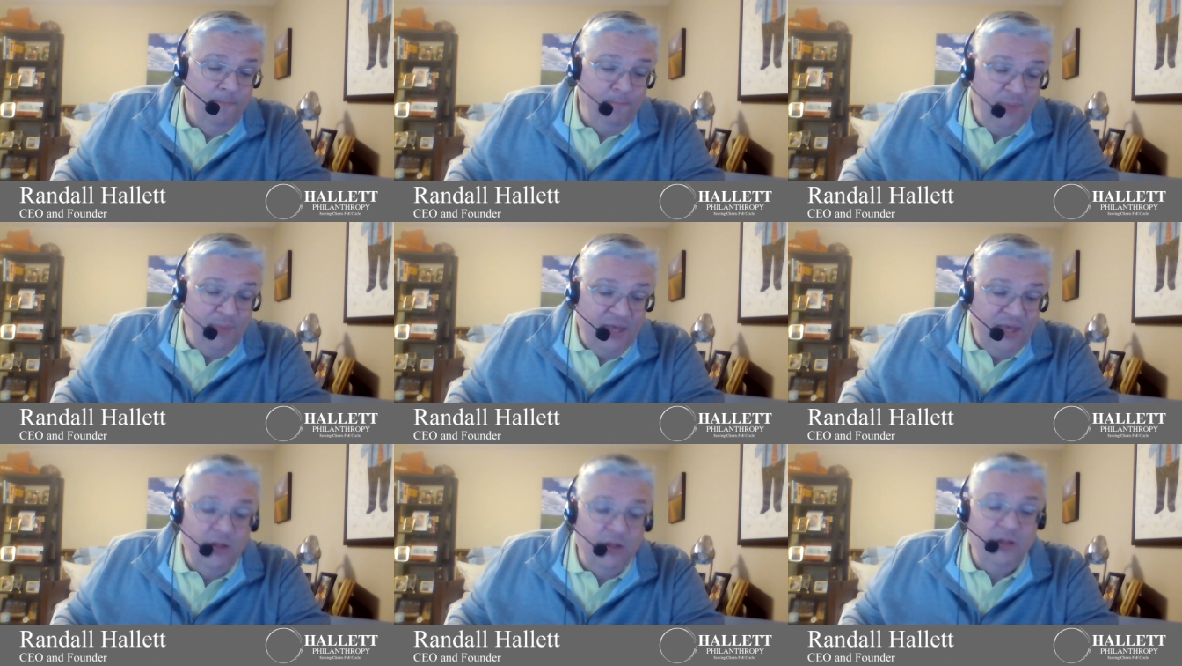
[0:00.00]

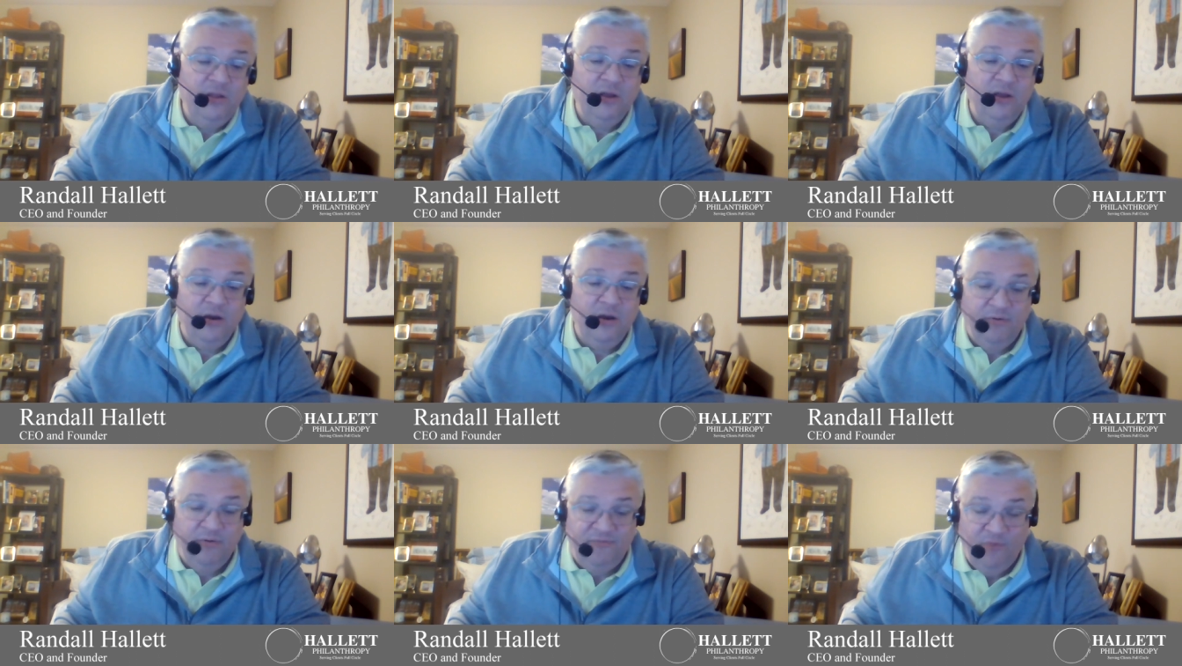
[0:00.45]

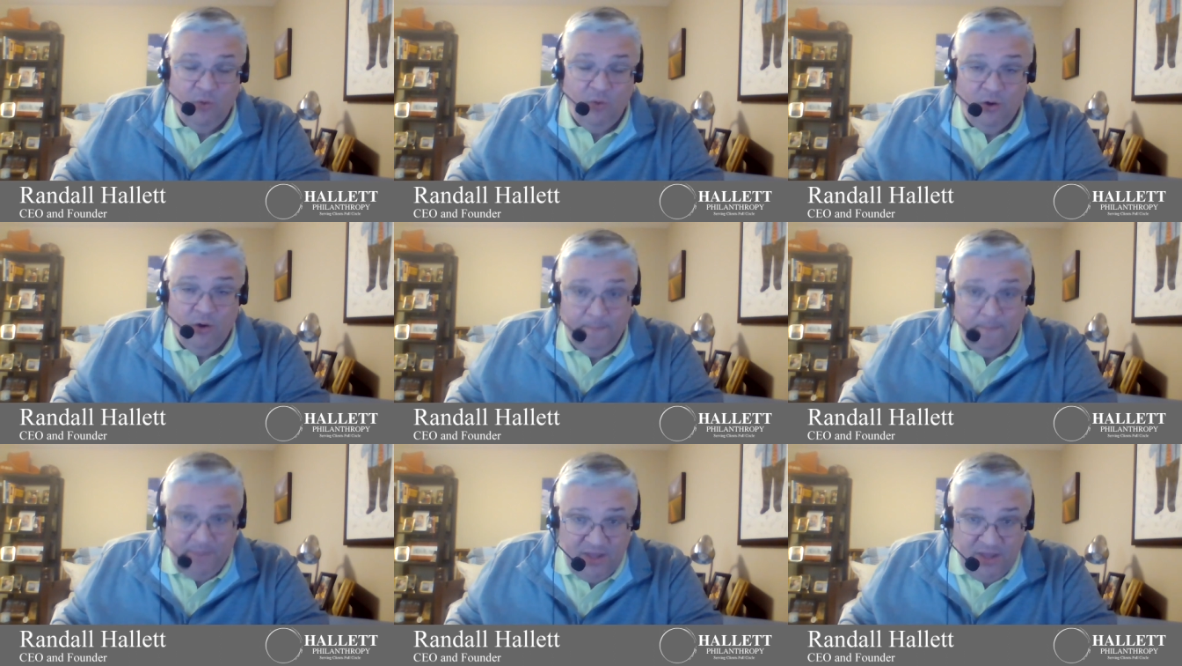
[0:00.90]
Number
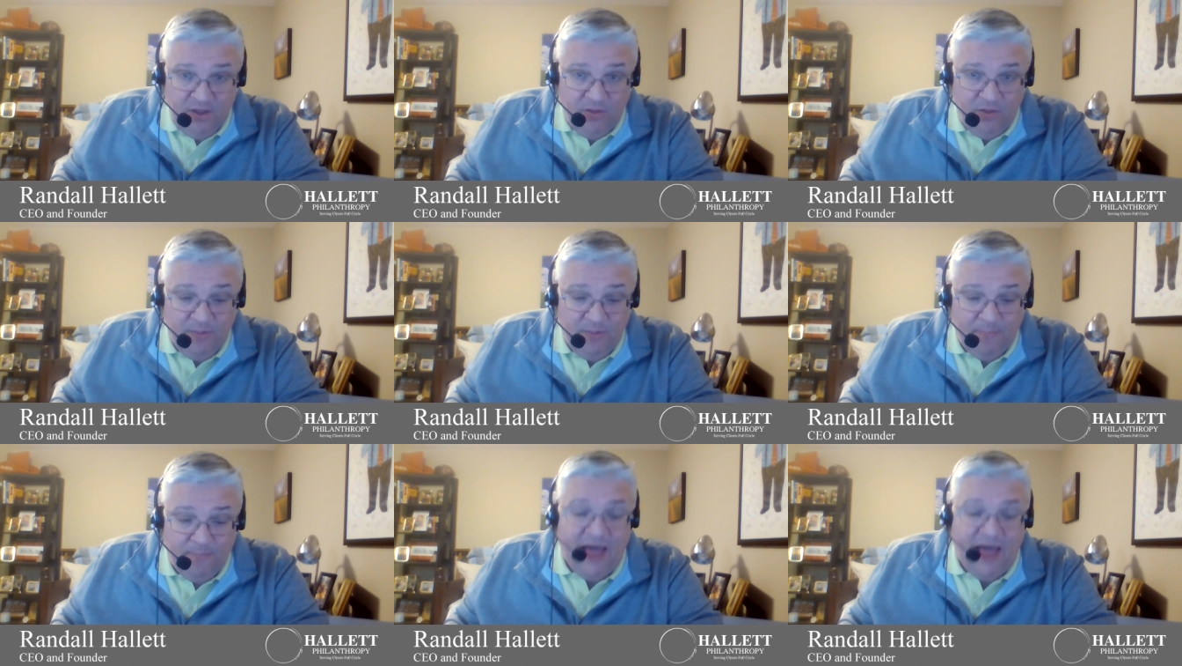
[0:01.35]
4,
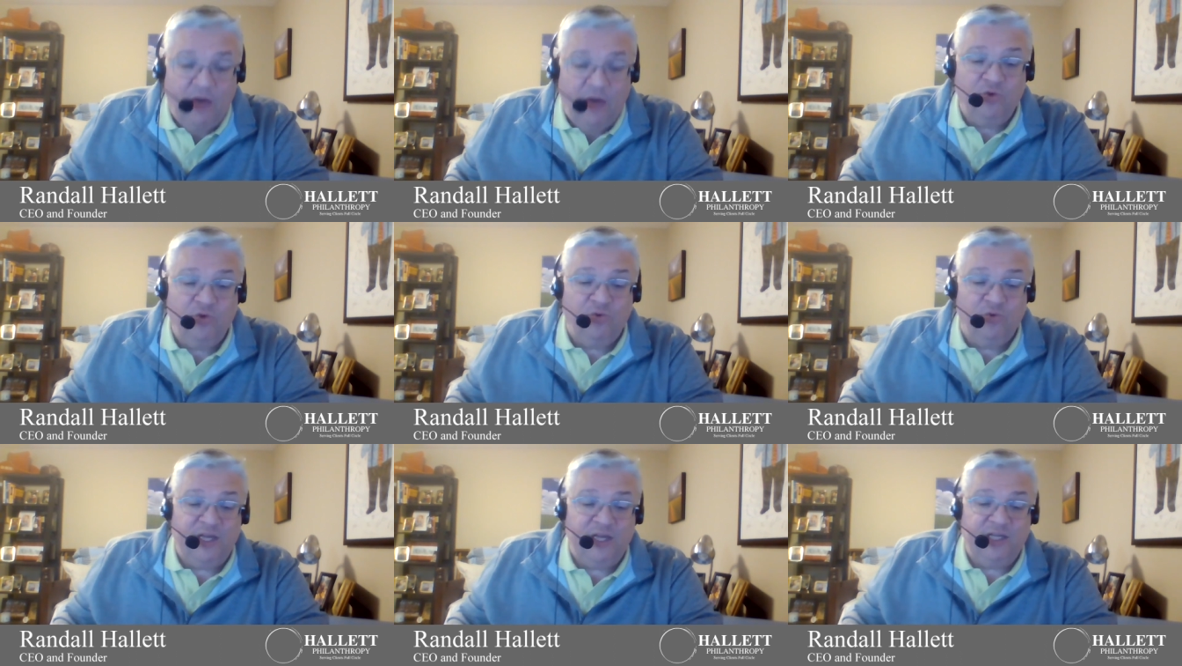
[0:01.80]
build the
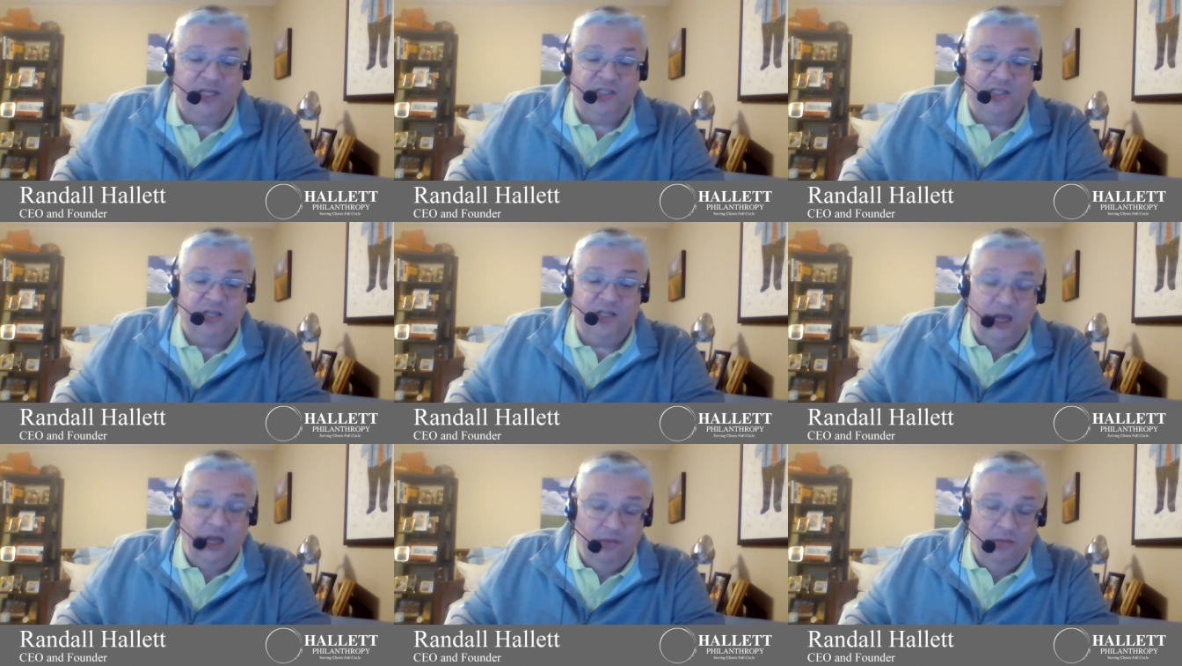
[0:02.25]

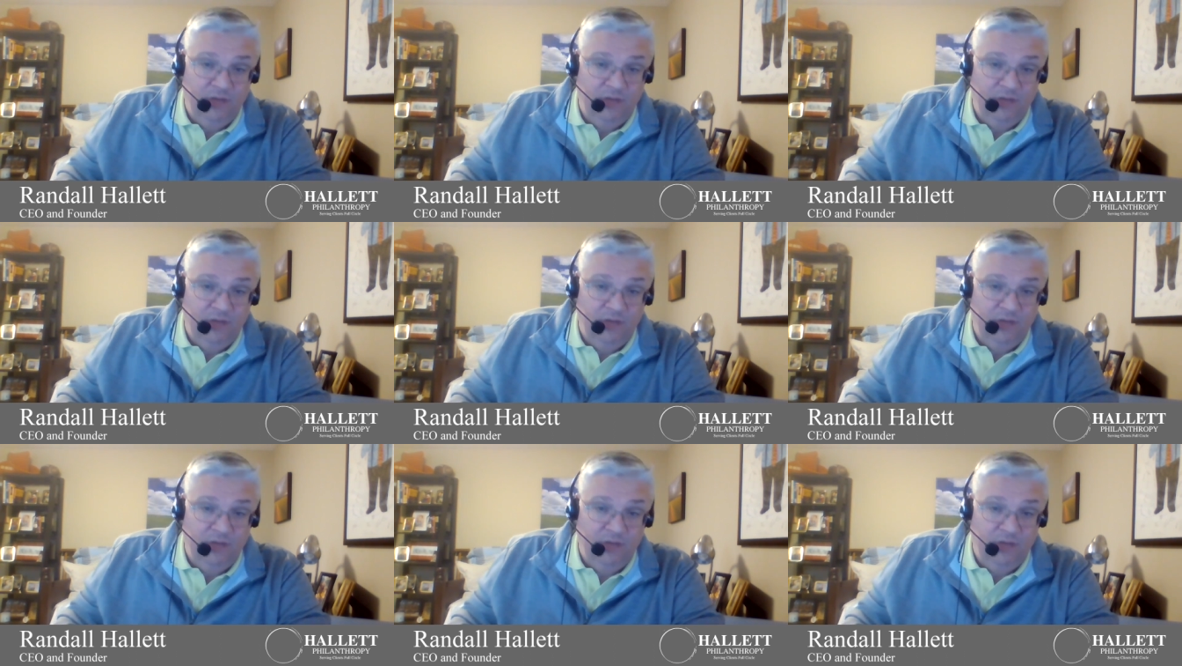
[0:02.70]
boundaries